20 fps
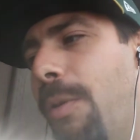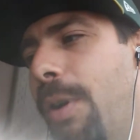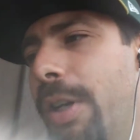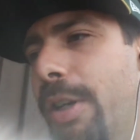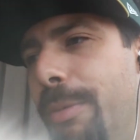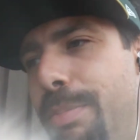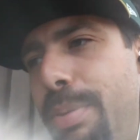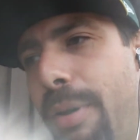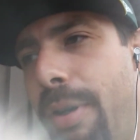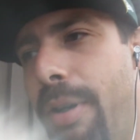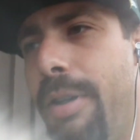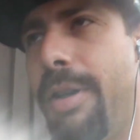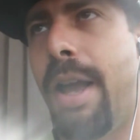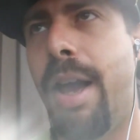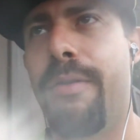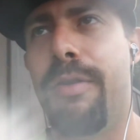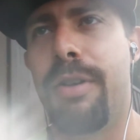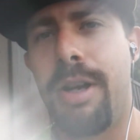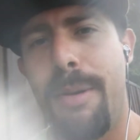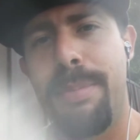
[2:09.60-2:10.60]
a book,
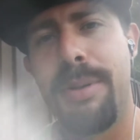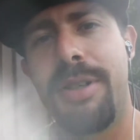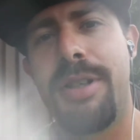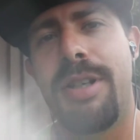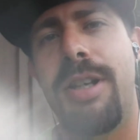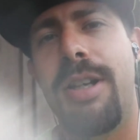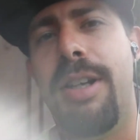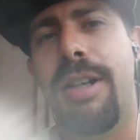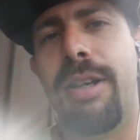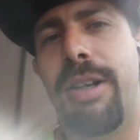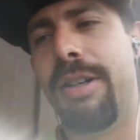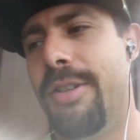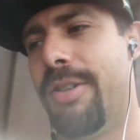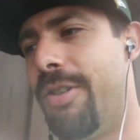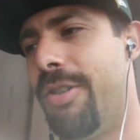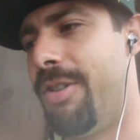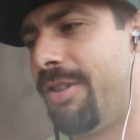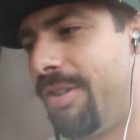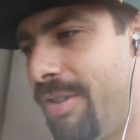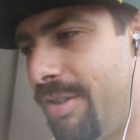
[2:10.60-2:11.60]
have a cup of tea.
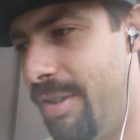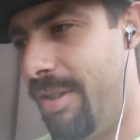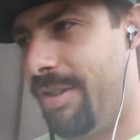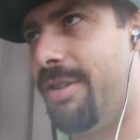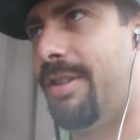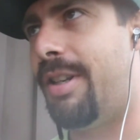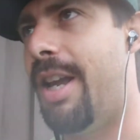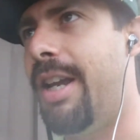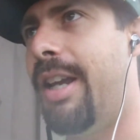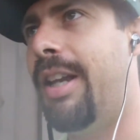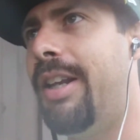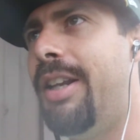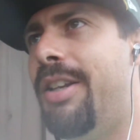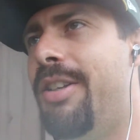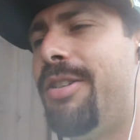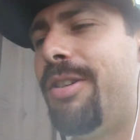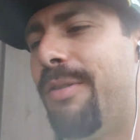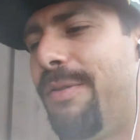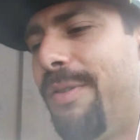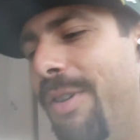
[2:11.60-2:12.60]
Just take it
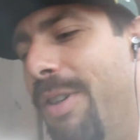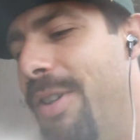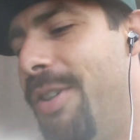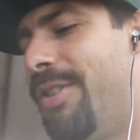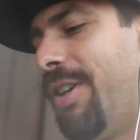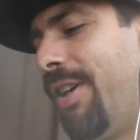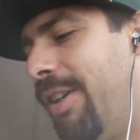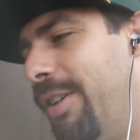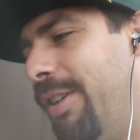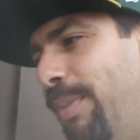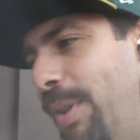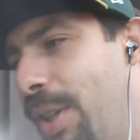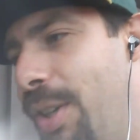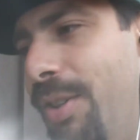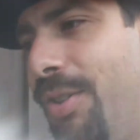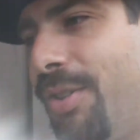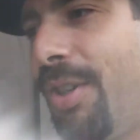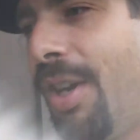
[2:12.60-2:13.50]
easy for a second because